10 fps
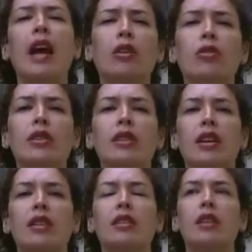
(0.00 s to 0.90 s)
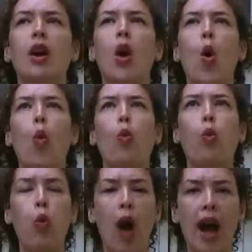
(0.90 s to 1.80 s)
Now, that looked at
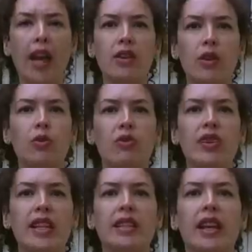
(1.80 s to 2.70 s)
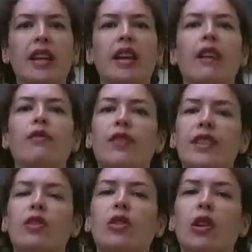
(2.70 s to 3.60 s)
why you were eating and
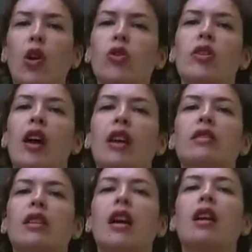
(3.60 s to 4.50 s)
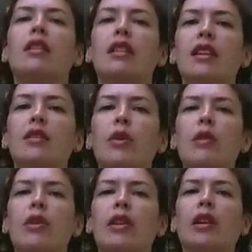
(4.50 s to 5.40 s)
physical hunger. This
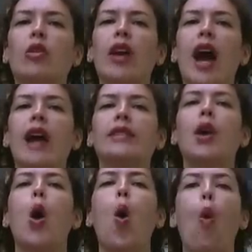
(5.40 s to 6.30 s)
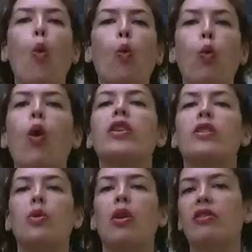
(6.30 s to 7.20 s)
week we're going to look at
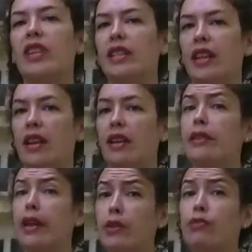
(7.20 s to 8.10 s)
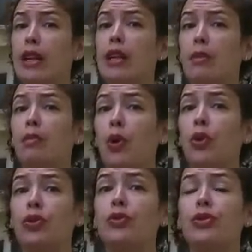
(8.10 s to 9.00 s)
what you are eating, because that's really
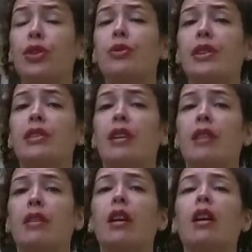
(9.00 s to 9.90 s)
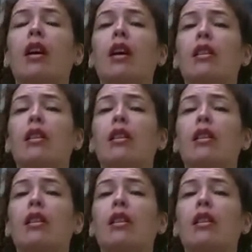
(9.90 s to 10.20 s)
important too, isn't it?